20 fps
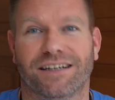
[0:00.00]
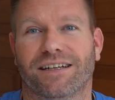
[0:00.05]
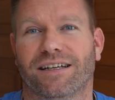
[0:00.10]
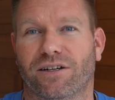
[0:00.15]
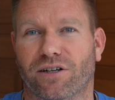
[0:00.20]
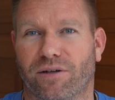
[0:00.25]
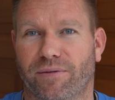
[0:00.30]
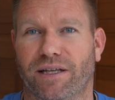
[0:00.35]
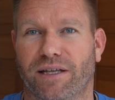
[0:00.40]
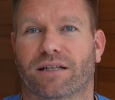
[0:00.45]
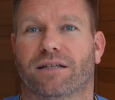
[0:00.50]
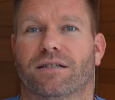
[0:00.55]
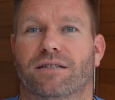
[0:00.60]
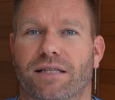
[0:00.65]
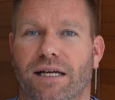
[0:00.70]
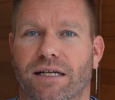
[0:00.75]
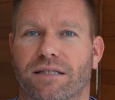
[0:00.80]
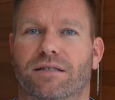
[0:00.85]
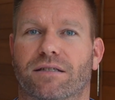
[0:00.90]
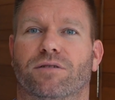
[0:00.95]
You know what I mean? Because
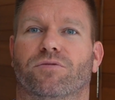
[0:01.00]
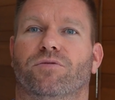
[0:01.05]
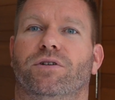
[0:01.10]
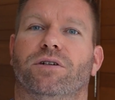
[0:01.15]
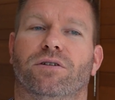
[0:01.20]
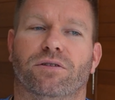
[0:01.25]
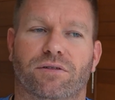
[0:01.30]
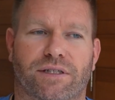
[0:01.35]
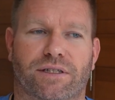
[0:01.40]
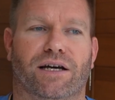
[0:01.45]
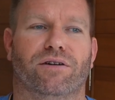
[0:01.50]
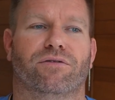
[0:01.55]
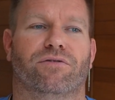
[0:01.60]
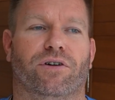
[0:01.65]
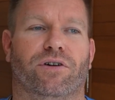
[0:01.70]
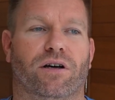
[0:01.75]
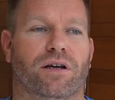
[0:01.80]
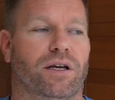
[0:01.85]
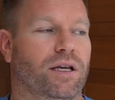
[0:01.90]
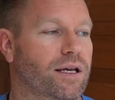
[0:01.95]
that's the real
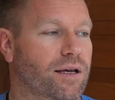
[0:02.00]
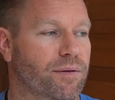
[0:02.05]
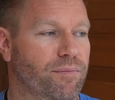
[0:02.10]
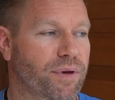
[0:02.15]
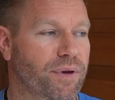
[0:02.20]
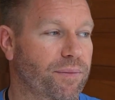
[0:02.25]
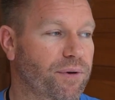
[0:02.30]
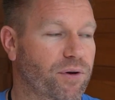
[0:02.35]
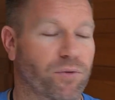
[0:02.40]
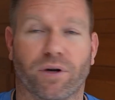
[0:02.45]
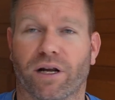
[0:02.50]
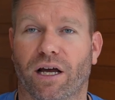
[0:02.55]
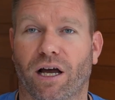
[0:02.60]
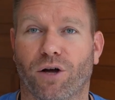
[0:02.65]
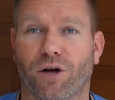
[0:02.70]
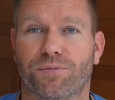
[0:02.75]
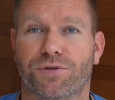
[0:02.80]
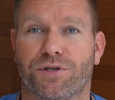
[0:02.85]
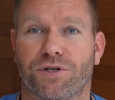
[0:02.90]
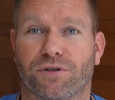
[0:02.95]
downfall. Maybe it would have
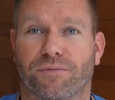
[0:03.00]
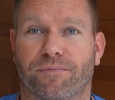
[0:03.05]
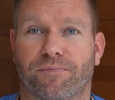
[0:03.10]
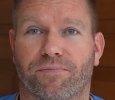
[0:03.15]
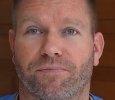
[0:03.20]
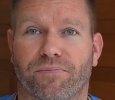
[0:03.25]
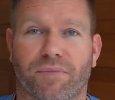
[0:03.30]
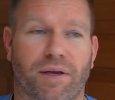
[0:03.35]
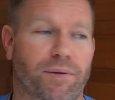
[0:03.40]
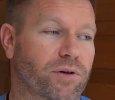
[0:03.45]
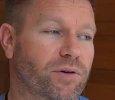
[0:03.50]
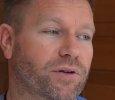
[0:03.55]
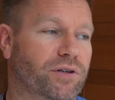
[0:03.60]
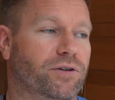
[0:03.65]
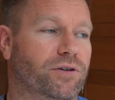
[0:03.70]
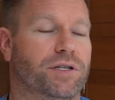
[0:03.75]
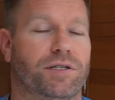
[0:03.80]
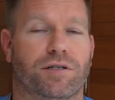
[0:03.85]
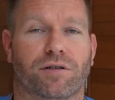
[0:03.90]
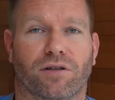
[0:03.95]
helped you. Maybe it would
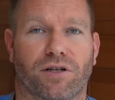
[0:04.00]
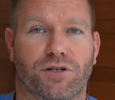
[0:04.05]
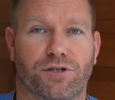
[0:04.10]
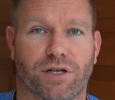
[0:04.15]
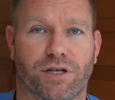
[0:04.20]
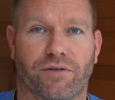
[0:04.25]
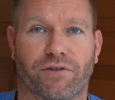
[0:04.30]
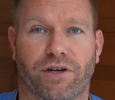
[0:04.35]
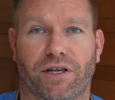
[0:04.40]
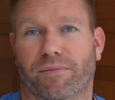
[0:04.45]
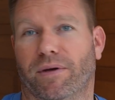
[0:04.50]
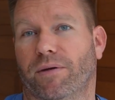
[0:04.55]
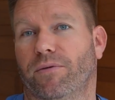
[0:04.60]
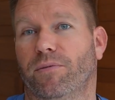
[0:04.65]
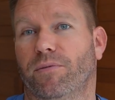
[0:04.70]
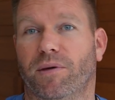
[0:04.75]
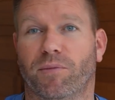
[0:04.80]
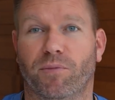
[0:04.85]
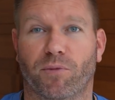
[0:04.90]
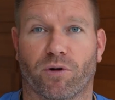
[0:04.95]
increase your longevity. Maybe
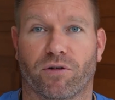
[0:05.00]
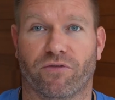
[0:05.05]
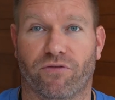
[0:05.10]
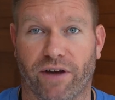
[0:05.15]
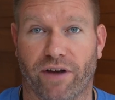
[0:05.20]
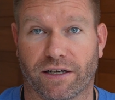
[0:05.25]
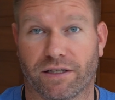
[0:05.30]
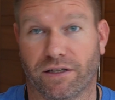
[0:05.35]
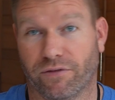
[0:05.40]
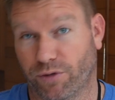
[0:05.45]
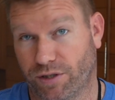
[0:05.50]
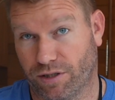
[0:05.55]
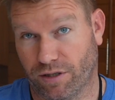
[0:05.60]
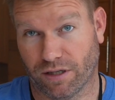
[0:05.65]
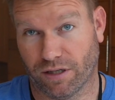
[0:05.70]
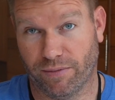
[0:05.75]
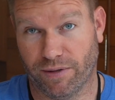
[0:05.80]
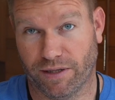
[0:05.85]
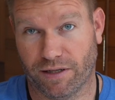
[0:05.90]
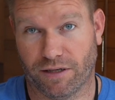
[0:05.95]
be more effective. We
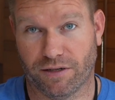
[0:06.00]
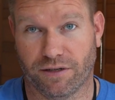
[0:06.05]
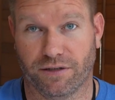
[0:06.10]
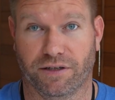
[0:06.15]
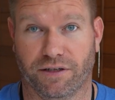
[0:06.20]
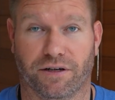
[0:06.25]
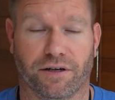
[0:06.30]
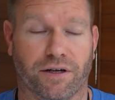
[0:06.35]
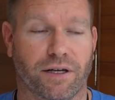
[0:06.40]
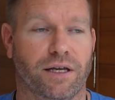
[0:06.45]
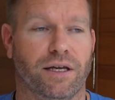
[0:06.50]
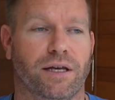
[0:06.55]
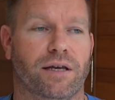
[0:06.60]
talked about that earlier.